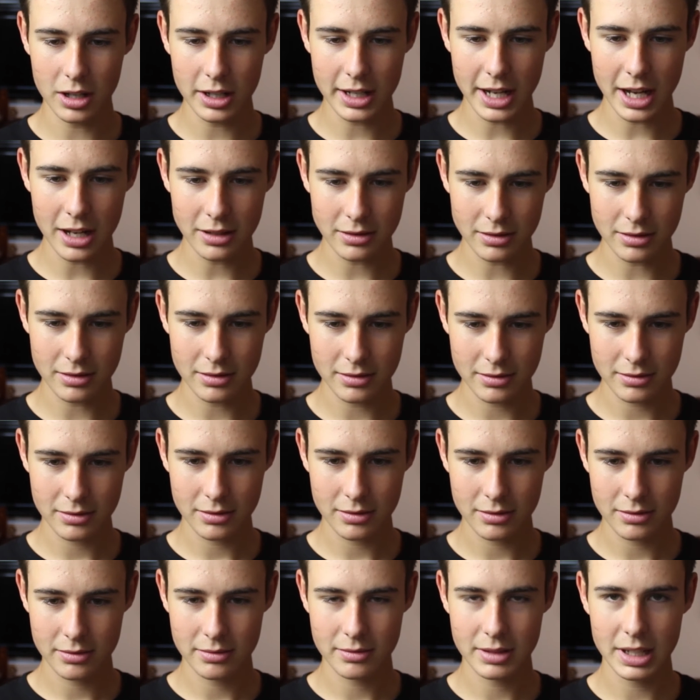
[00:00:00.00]
Look out.
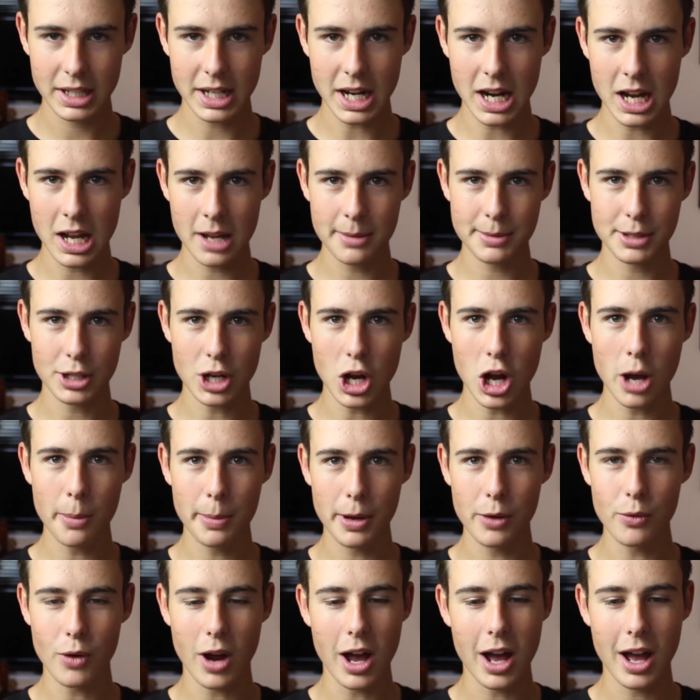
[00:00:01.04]
Here comes a
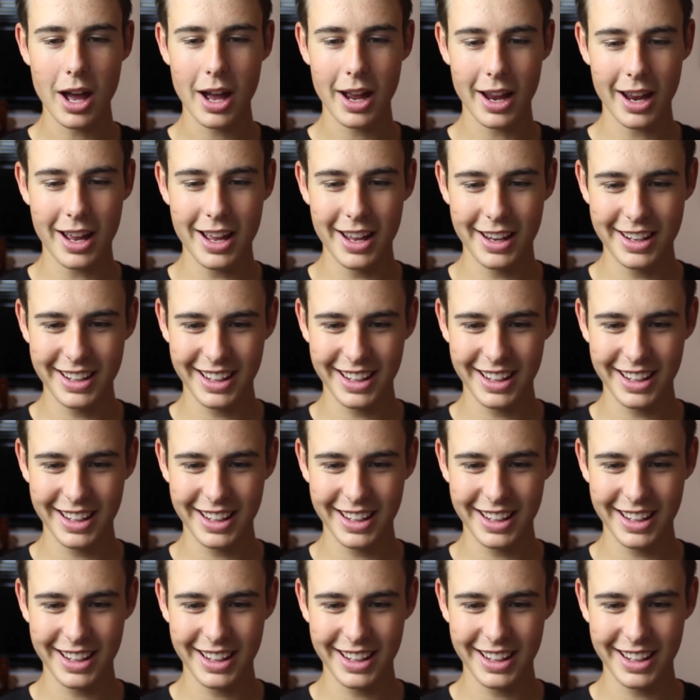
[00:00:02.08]
copyright.